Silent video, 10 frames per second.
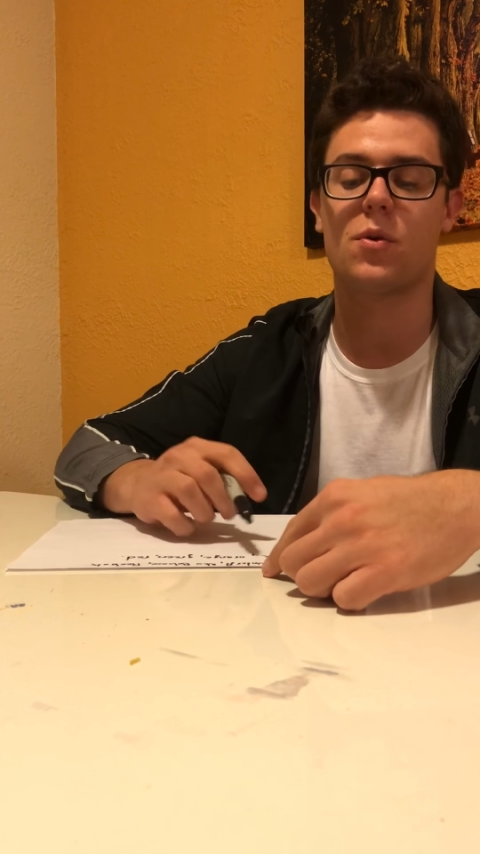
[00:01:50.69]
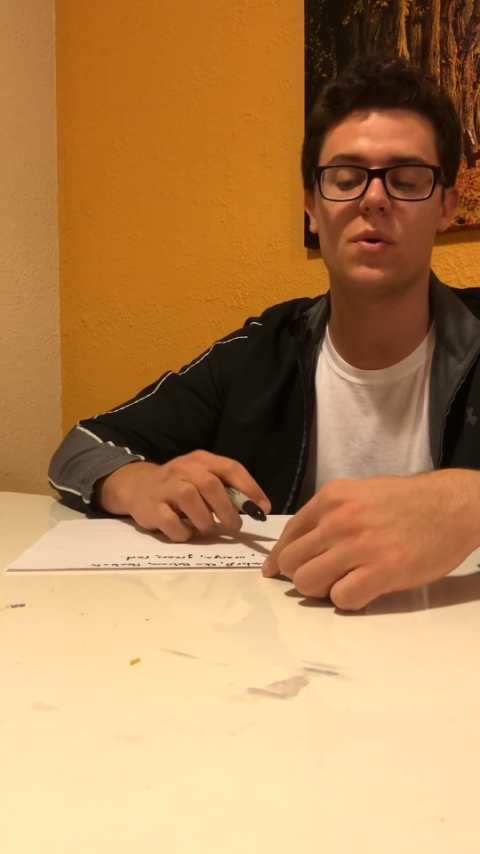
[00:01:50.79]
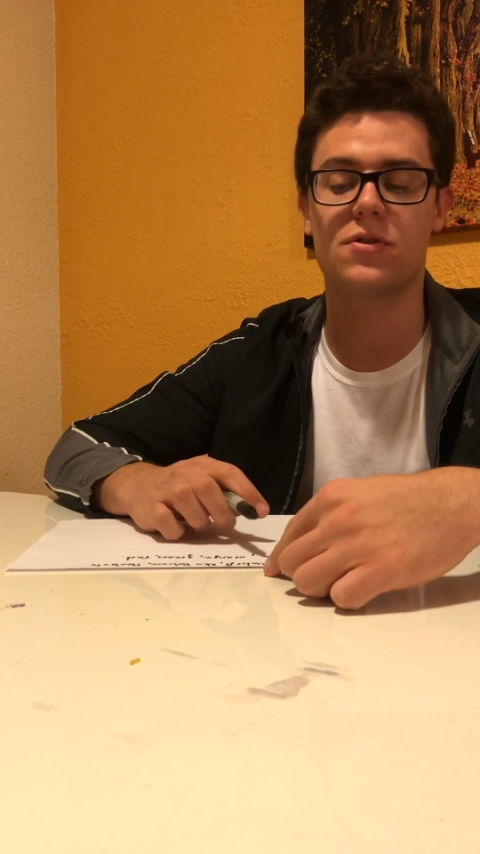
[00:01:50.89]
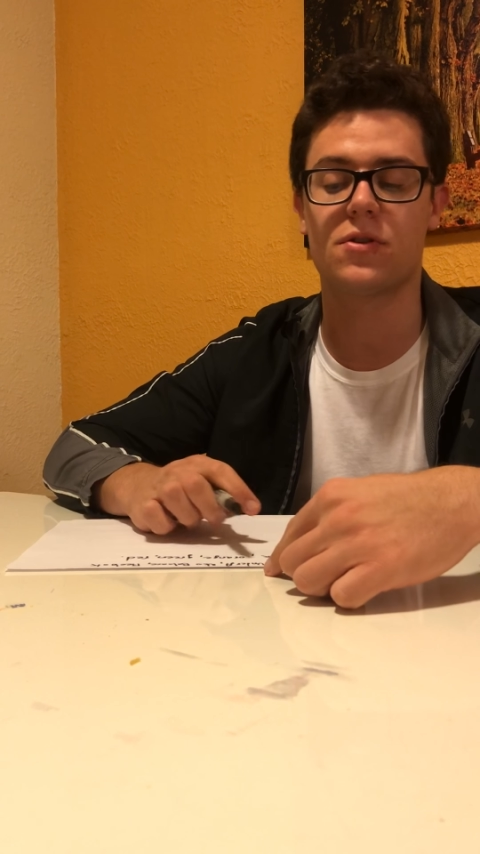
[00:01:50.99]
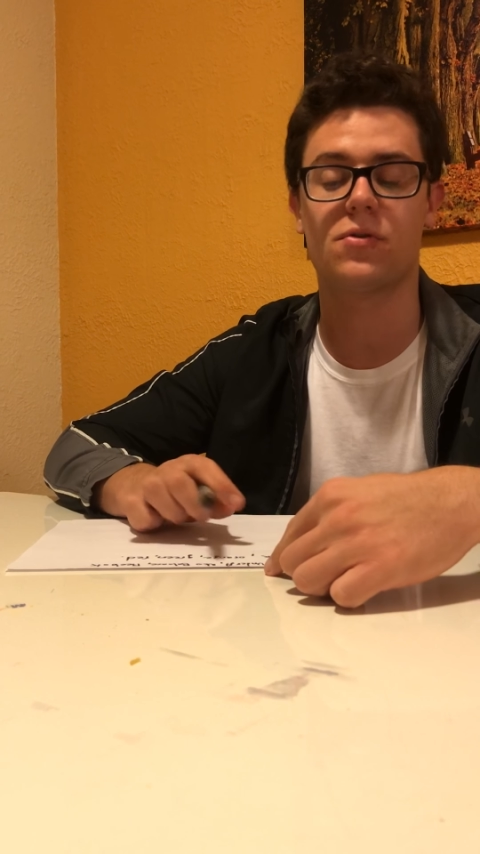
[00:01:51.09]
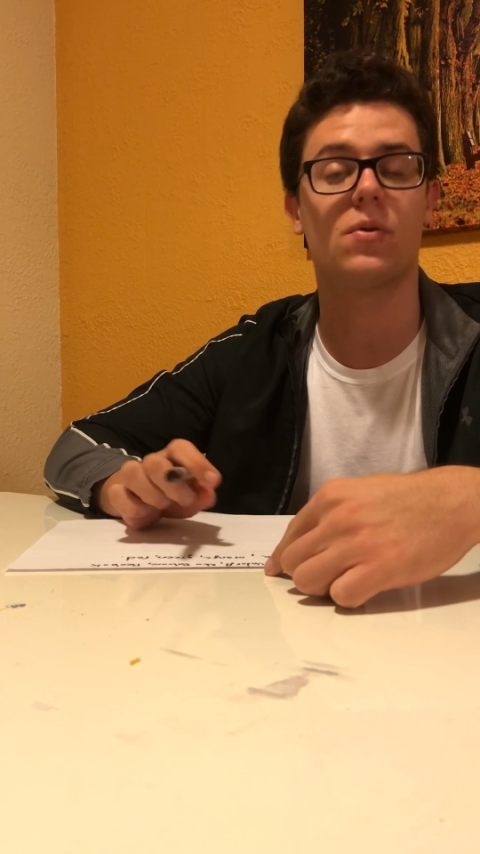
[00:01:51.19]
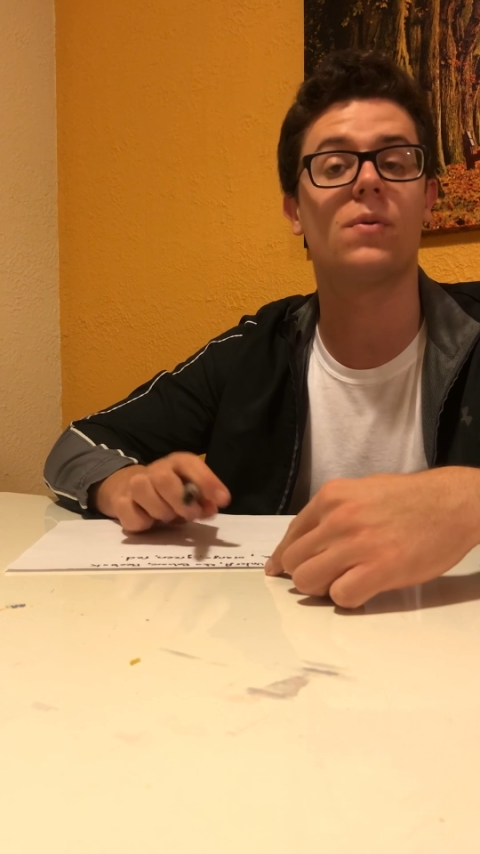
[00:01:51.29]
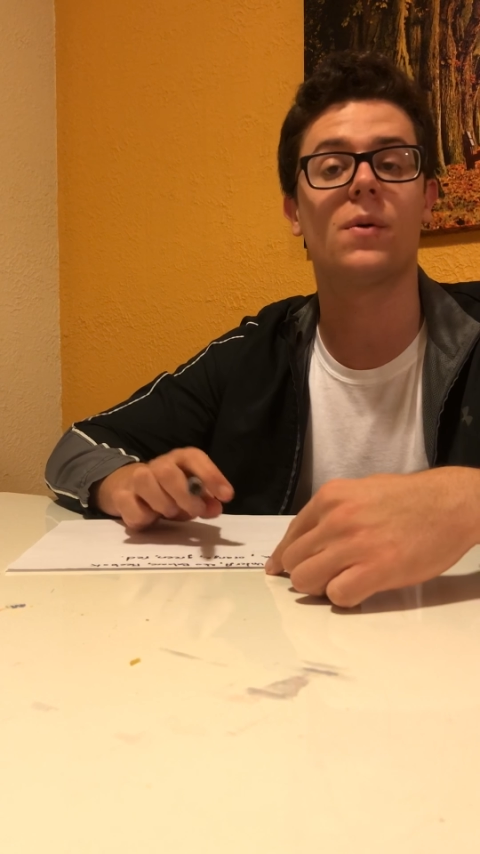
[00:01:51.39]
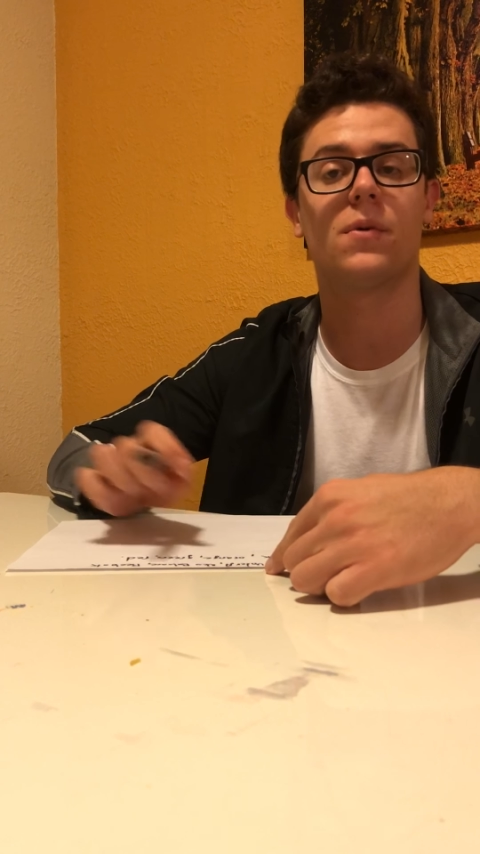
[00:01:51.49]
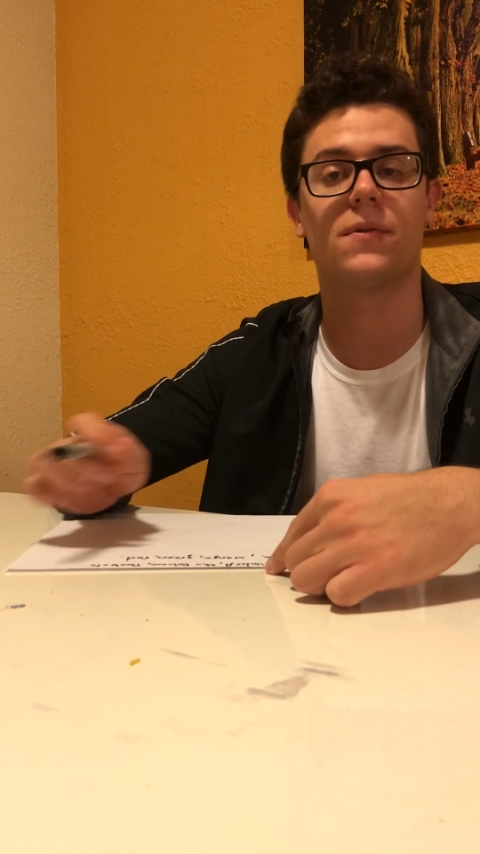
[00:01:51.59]
what's the total
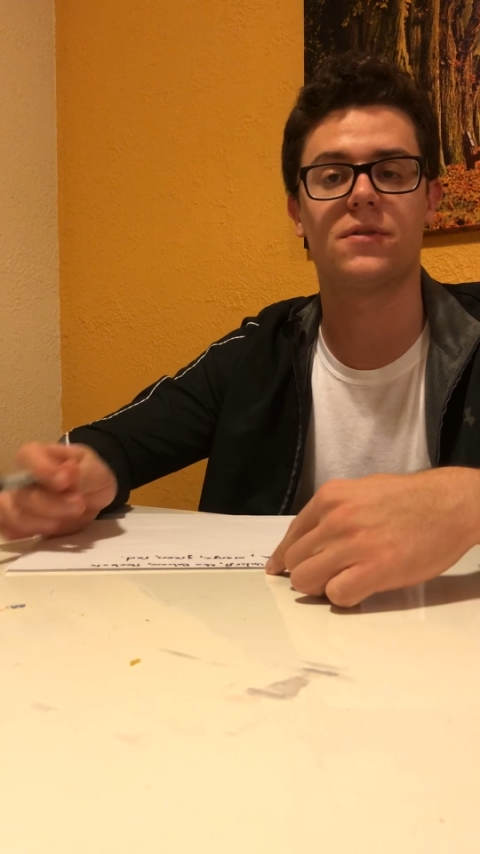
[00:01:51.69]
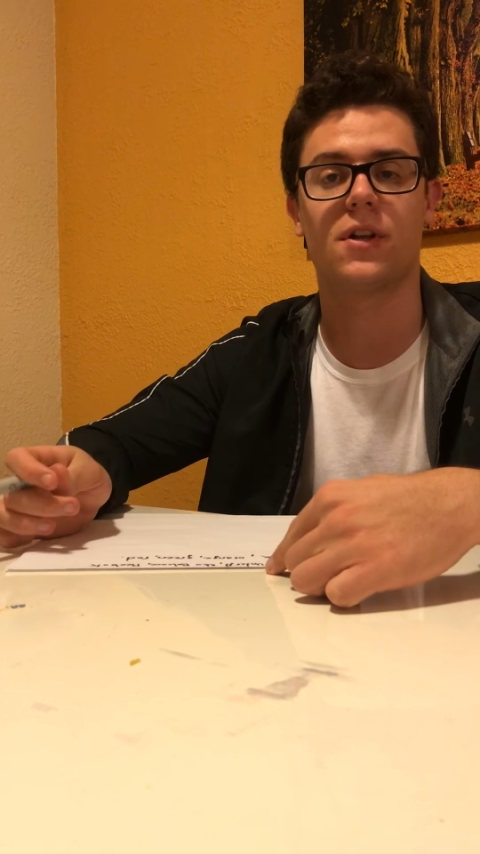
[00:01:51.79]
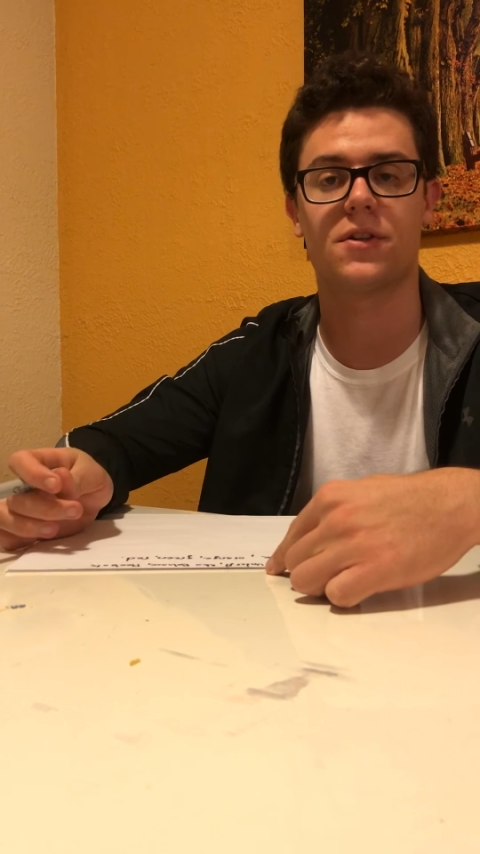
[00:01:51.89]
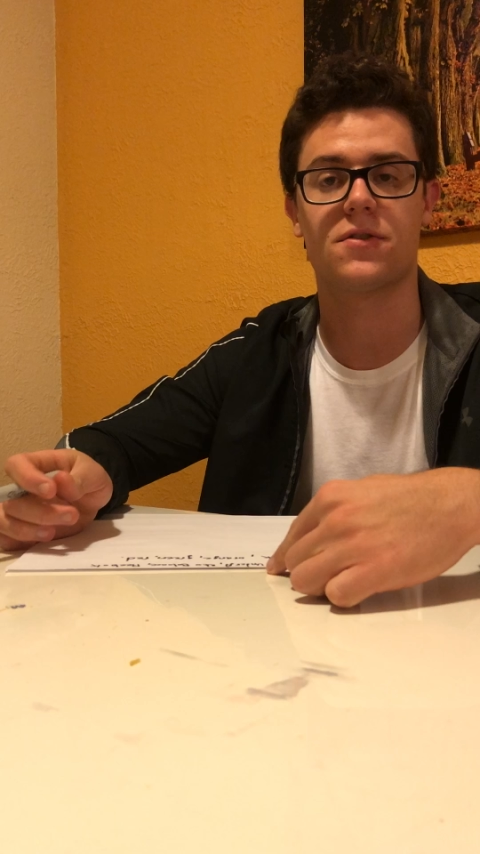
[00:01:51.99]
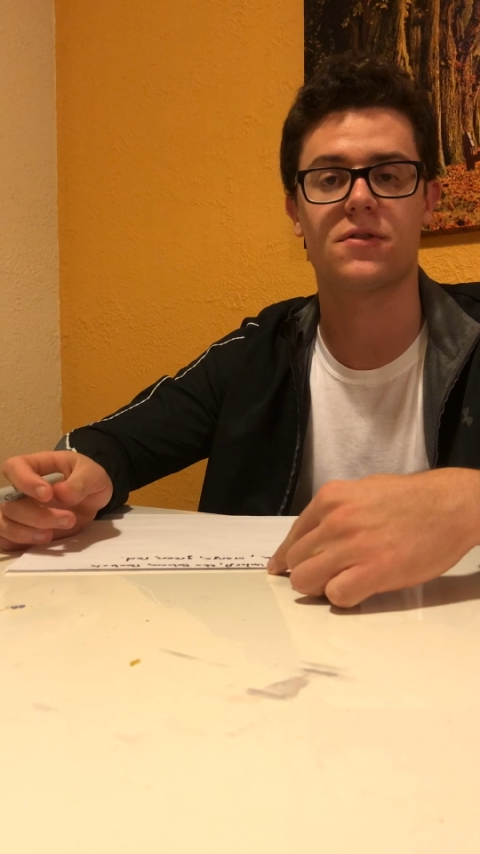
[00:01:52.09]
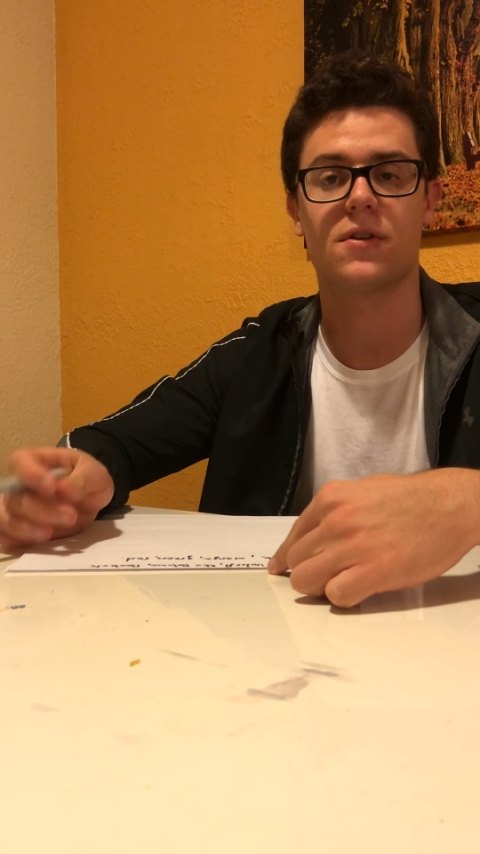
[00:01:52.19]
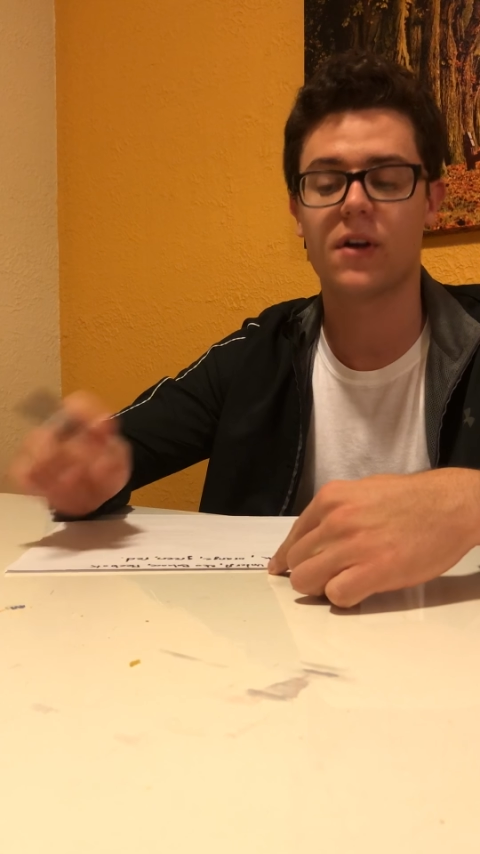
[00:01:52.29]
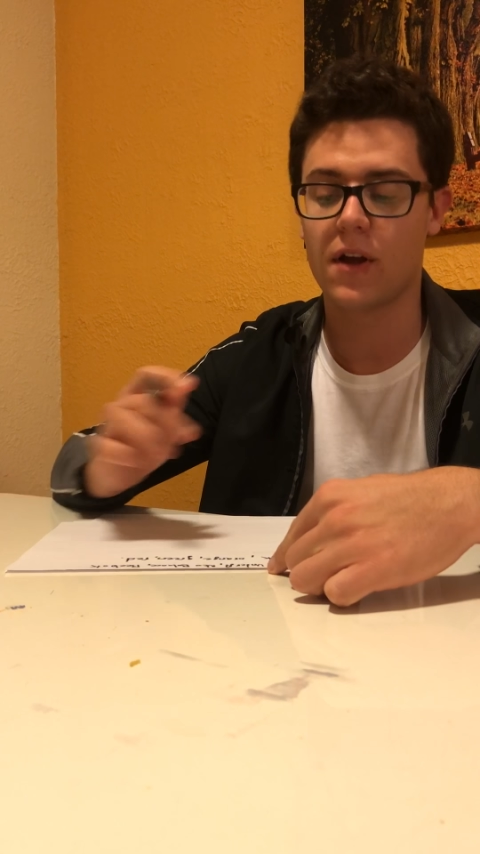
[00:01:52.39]
number of selections?